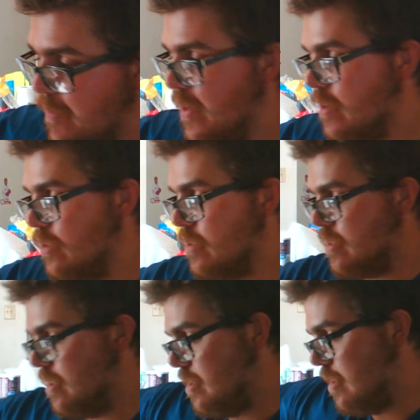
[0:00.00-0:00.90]

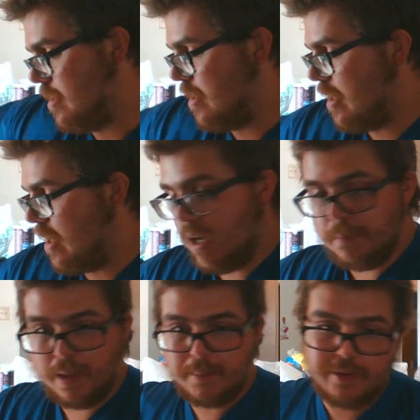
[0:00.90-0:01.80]
vehicles.
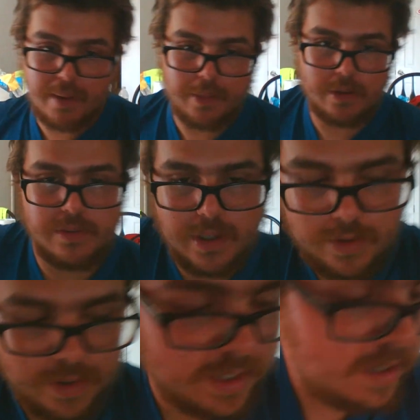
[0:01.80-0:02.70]
Let me grab those real
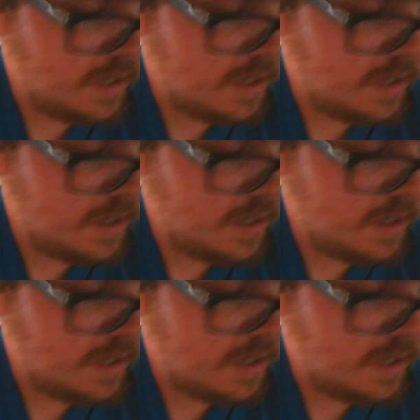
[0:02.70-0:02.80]
quick.